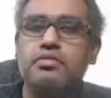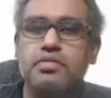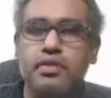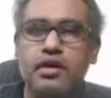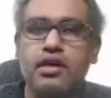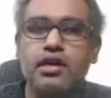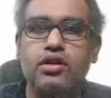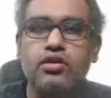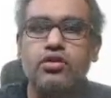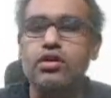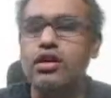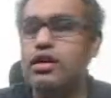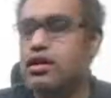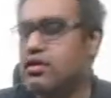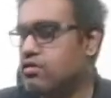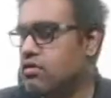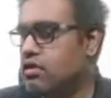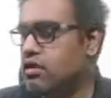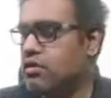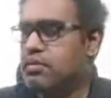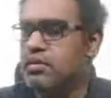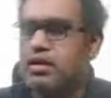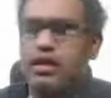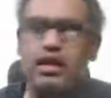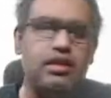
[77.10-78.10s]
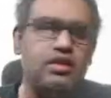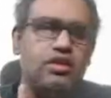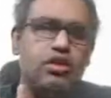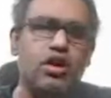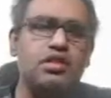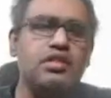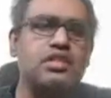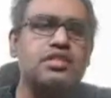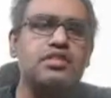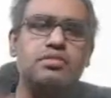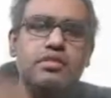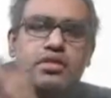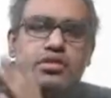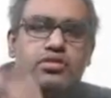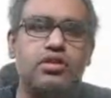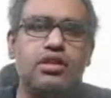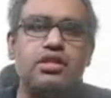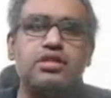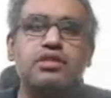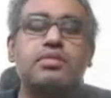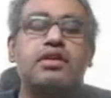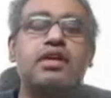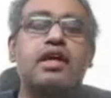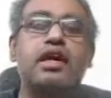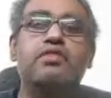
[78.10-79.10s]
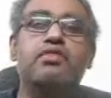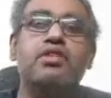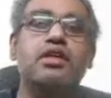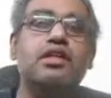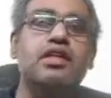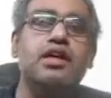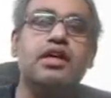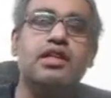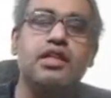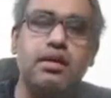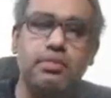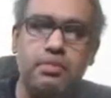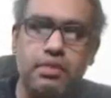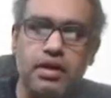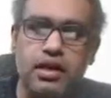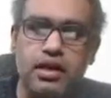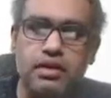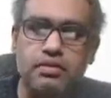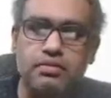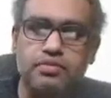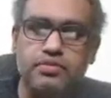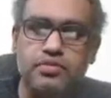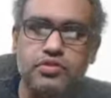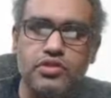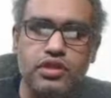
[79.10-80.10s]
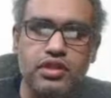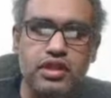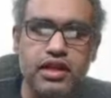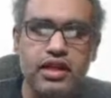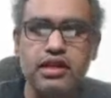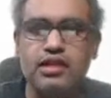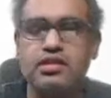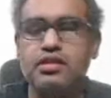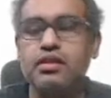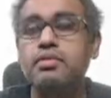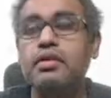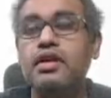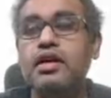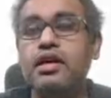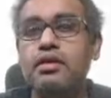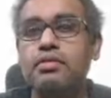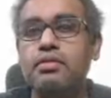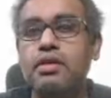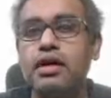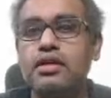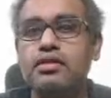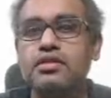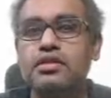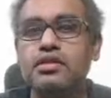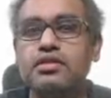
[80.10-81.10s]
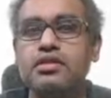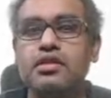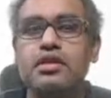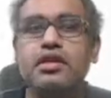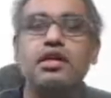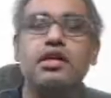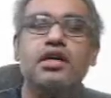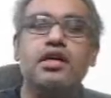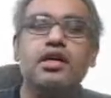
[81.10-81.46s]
in a whole, not just musculature but everything in the upper limb. So that is the brachial plexus.